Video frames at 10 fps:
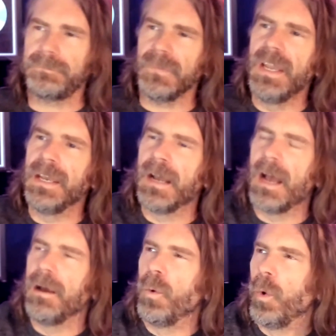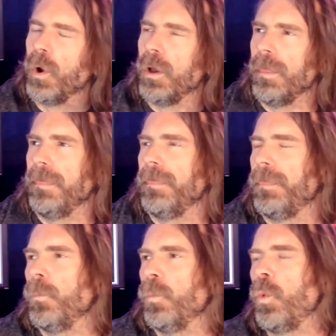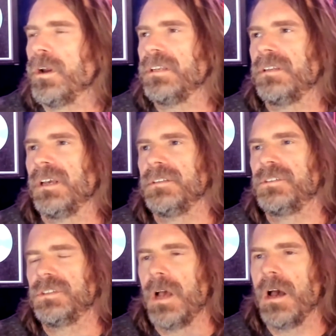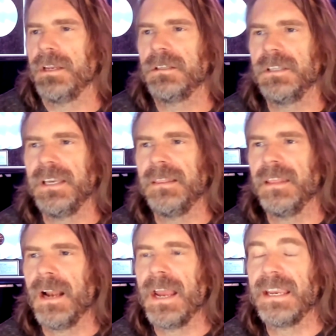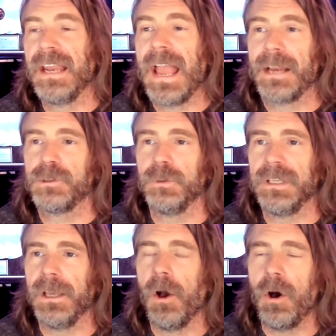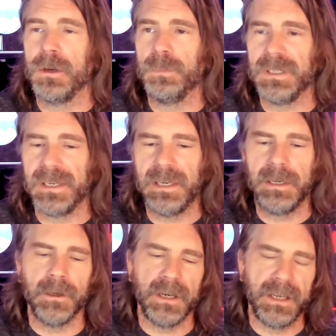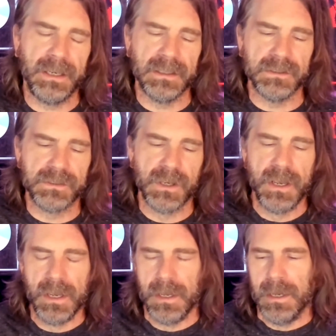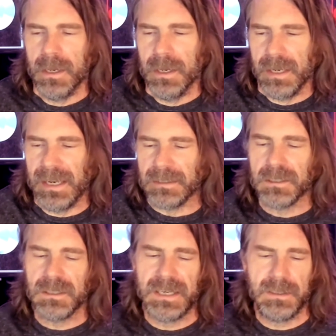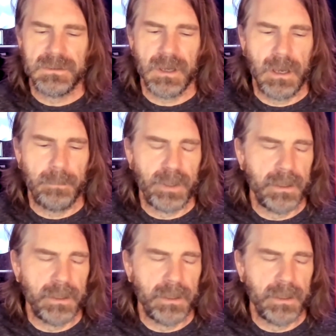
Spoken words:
And what it does sonically that I can actually audibly hear is it cleans up